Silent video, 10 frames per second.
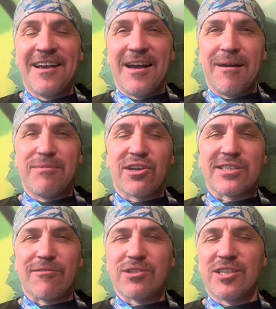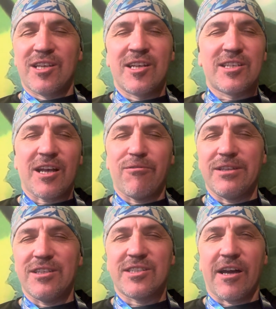And because I was so in
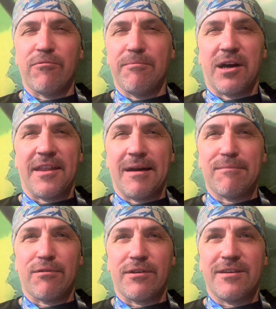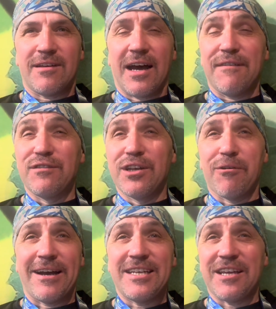the zone by that point, I have no
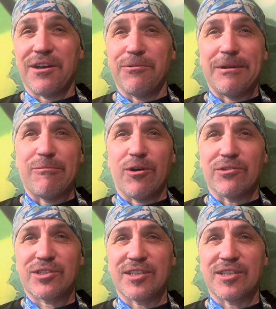idea who it was.